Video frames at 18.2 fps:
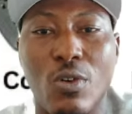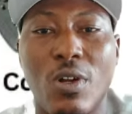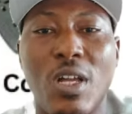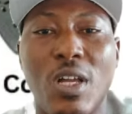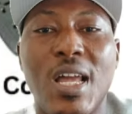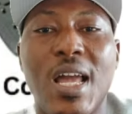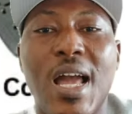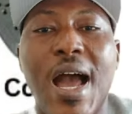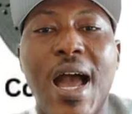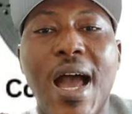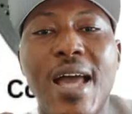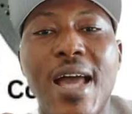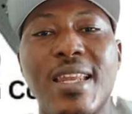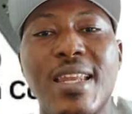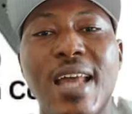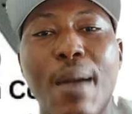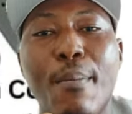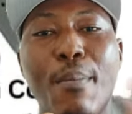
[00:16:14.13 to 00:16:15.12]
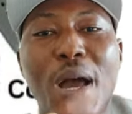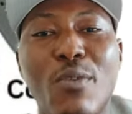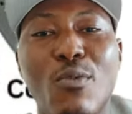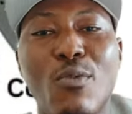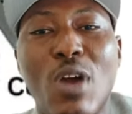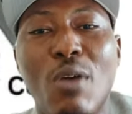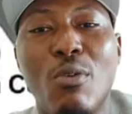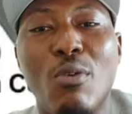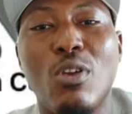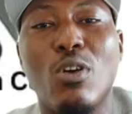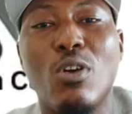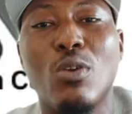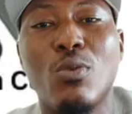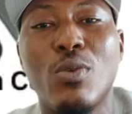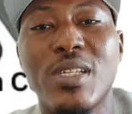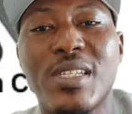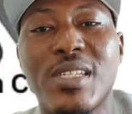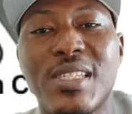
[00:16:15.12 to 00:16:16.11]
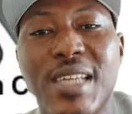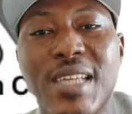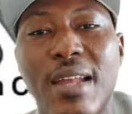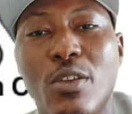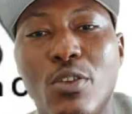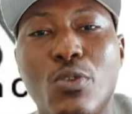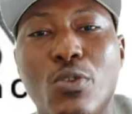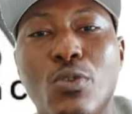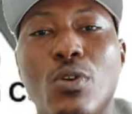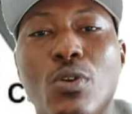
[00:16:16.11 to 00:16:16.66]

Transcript: and that manual will always tell you